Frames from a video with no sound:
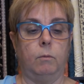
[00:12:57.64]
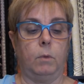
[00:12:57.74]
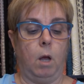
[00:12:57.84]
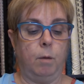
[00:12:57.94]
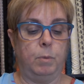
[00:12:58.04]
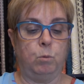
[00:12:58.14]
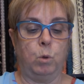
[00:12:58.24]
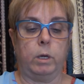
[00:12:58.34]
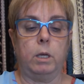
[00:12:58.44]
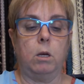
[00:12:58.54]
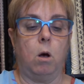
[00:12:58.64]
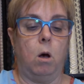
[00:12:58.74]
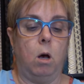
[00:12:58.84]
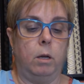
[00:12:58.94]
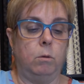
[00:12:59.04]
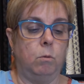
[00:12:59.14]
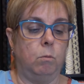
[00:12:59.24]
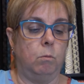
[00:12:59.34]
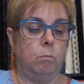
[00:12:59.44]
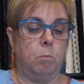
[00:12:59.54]
I've been working on
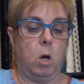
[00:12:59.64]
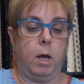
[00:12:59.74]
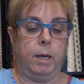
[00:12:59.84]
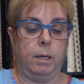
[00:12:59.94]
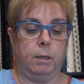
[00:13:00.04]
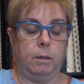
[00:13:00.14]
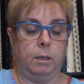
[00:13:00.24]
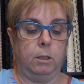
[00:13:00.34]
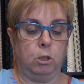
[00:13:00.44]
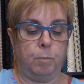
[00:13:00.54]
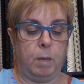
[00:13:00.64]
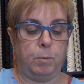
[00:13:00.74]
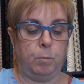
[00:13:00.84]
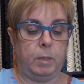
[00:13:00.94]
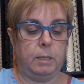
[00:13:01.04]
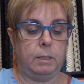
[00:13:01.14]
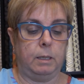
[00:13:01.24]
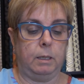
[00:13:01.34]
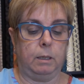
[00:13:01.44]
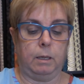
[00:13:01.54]
my English paper
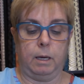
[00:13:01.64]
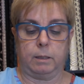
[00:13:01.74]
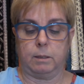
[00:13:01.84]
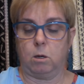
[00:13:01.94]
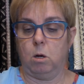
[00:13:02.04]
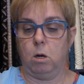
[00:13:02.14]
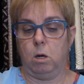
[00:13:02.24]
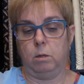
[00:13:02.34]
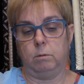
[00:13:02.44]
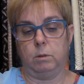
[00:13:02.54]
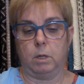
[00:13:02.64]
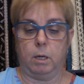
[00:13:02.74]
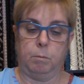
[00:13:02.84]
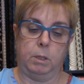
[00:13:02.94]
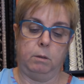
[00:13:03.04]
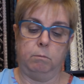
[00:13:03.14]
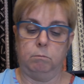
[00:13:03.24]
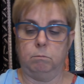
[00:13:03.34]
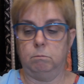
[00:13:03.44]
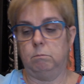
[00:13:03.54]
piecing, hexagon,
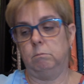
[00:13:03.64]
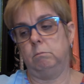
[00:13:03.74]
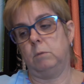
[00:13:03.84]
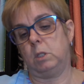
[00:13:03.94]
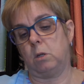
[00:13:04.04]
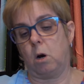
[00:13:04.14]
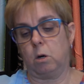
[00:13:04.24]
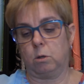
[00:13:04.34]
diamond, star